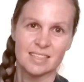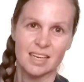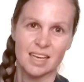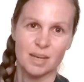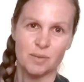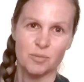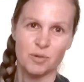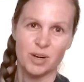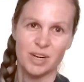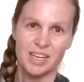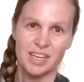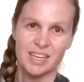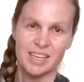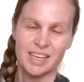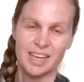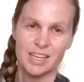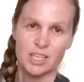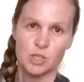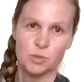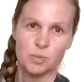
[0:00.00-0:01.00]
I'm ready to
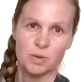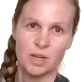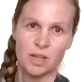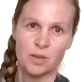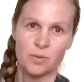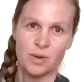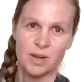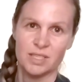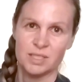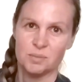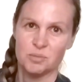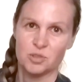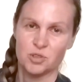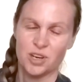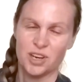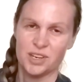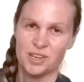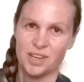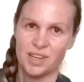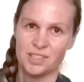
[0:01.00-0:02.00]
catch, but otherwise I'm
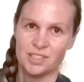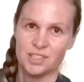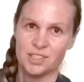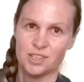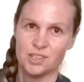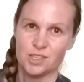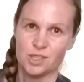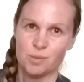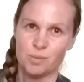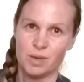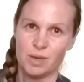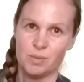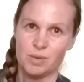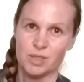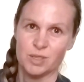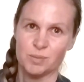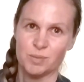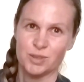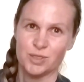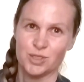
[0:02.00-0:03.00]
trying not to touch the baby
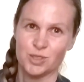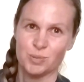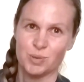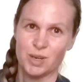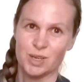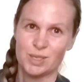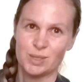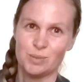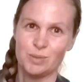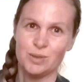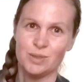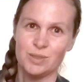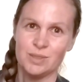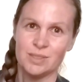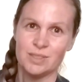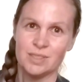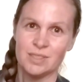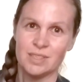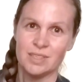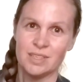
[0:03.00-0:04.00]
as much as
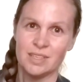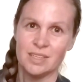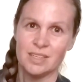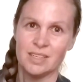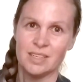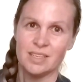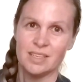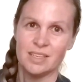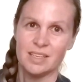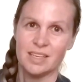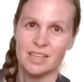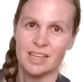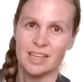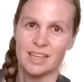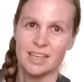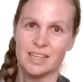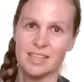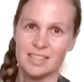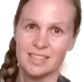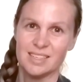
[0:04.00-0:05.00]
possible.
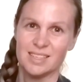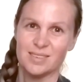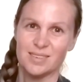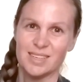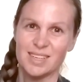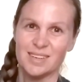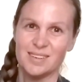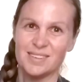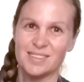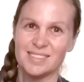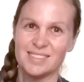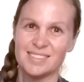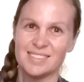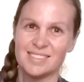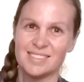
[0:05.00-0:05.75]
And here we go.